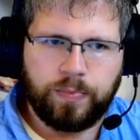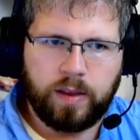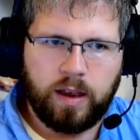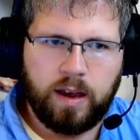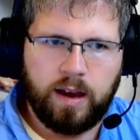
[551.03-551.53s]

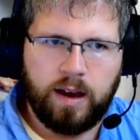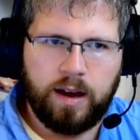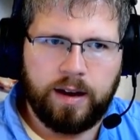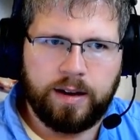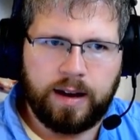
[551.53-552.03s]

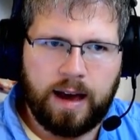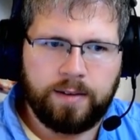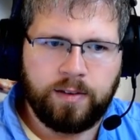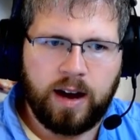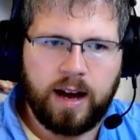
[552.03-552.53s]
and I've
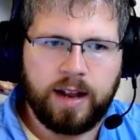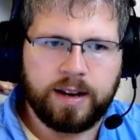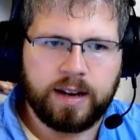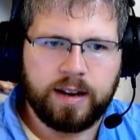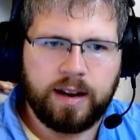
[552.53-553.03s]
got
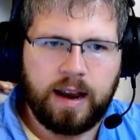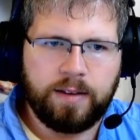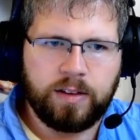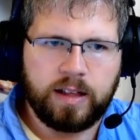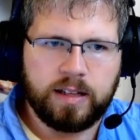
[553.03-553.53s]
everything